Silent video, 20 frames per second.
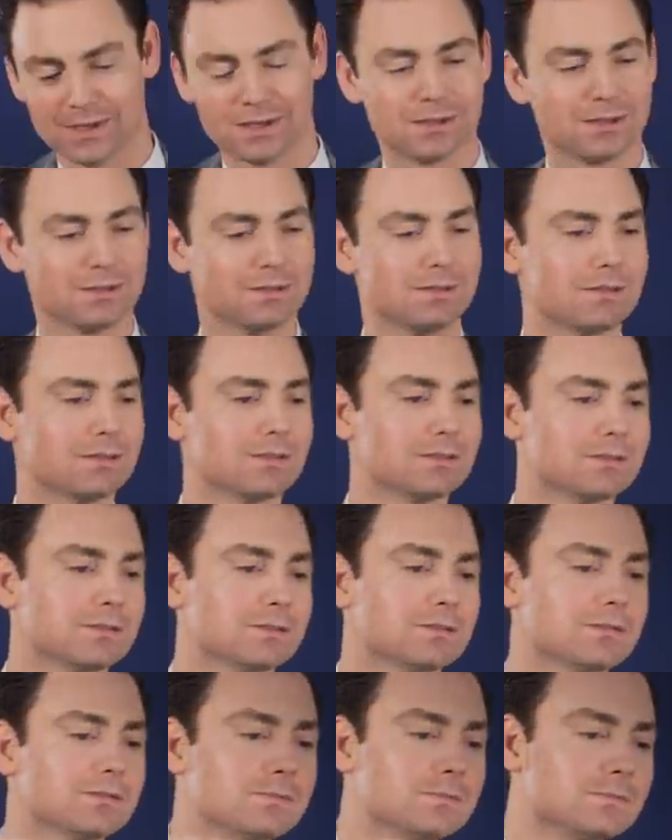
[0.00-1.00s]

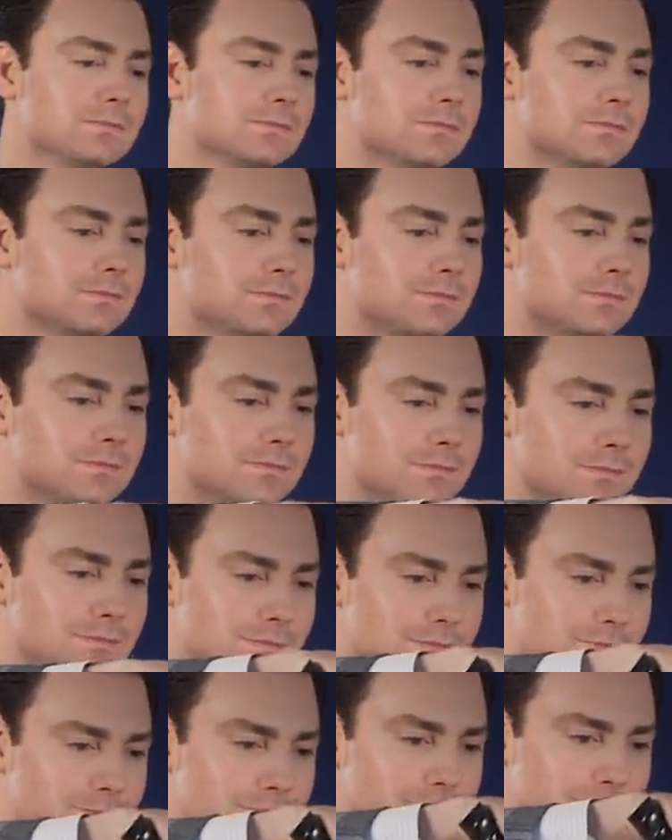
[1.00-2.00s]

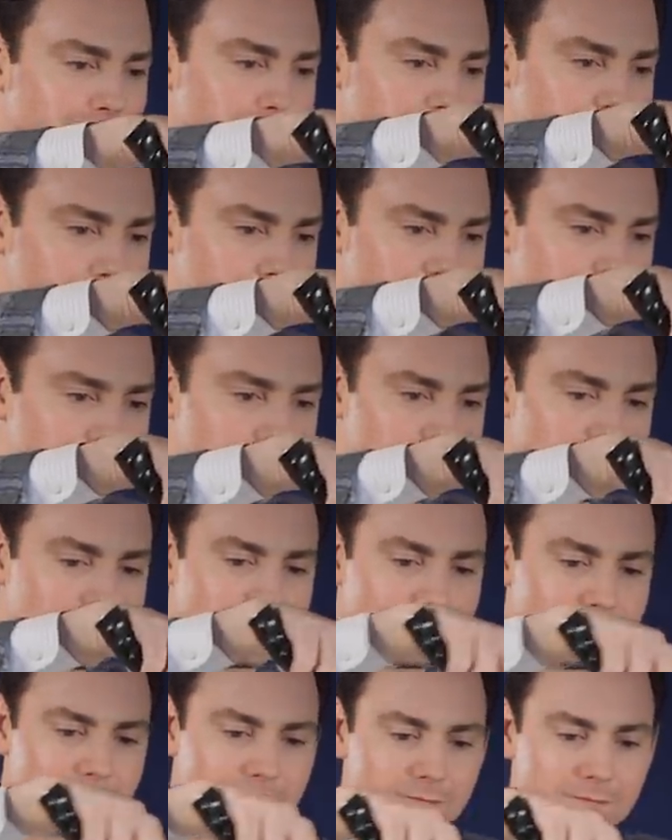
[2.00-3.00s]

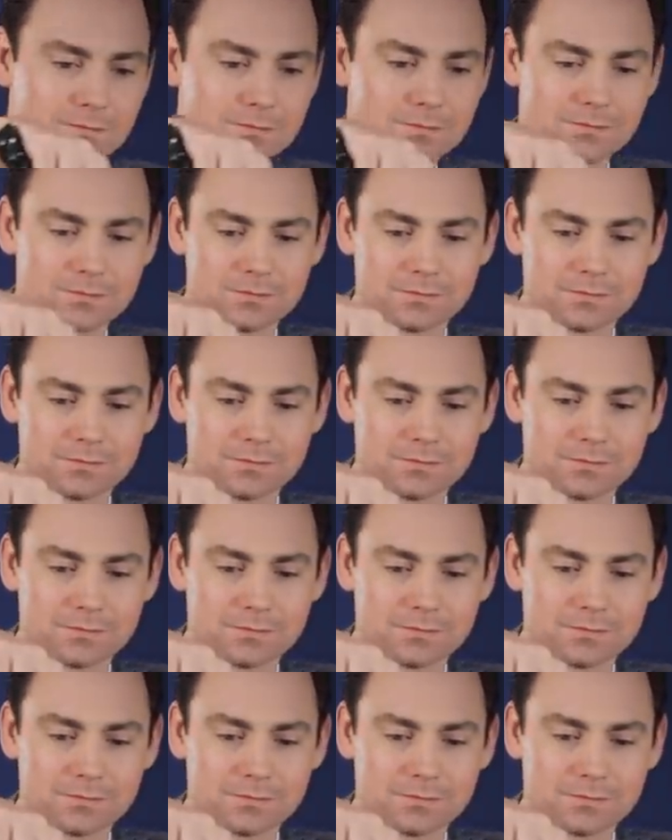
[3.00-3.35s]
[no speech]